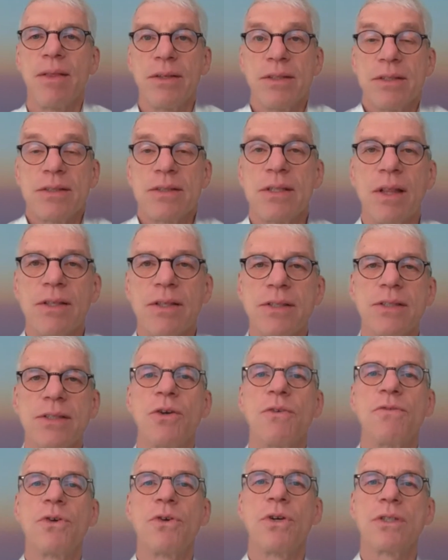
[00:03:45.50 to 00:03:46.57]
this is
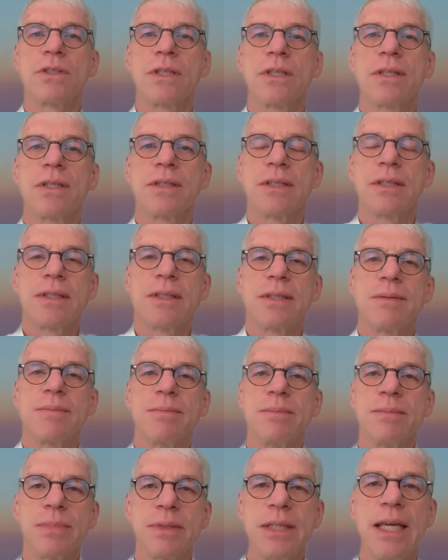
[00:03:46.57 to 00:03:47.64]
of course a
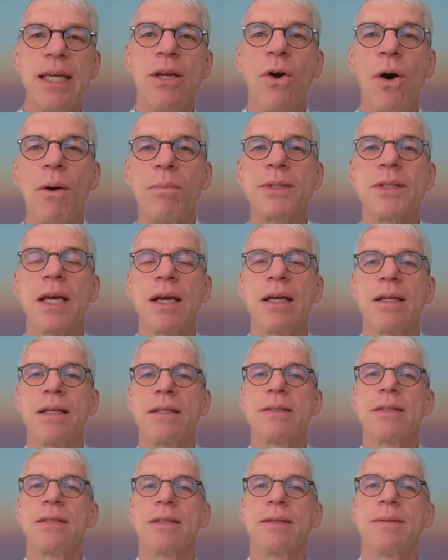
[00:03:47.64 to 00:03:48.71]
key obstacle